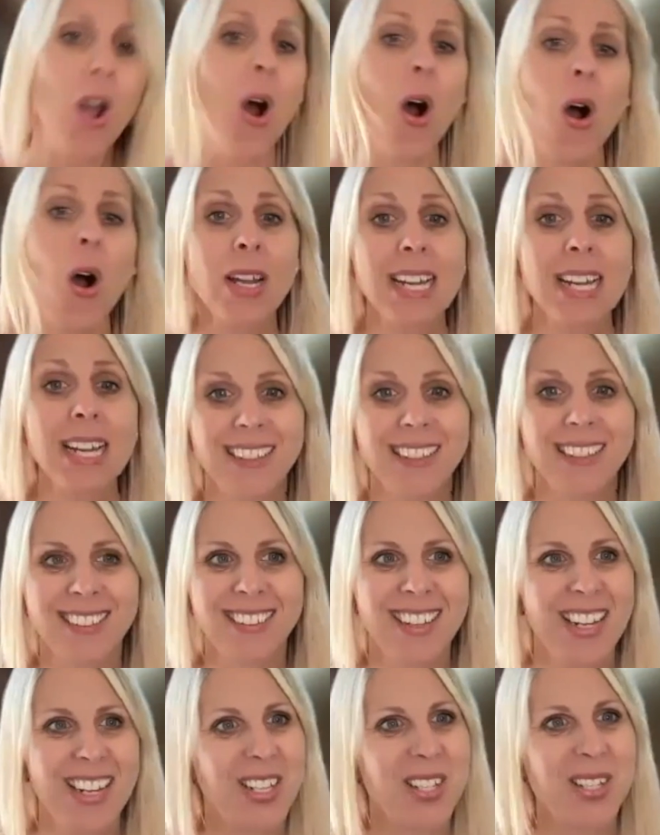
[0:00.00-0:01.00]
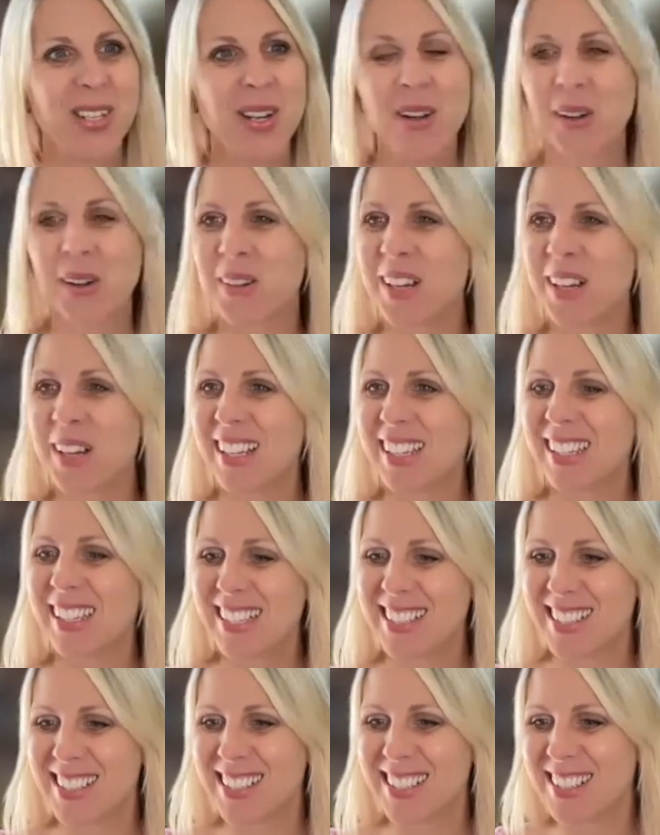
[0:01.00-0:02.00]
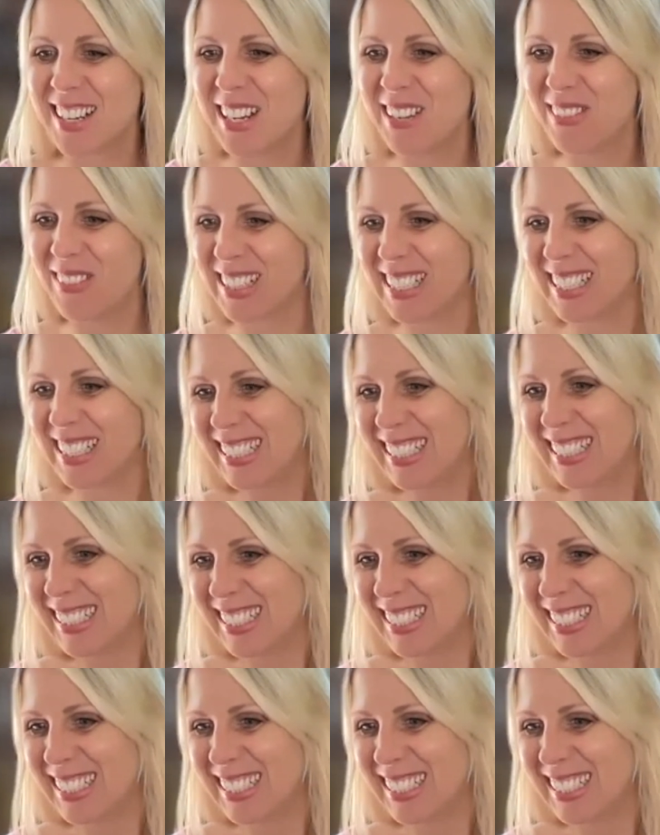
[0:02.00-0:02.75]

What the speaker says: Okay, so let's dive in.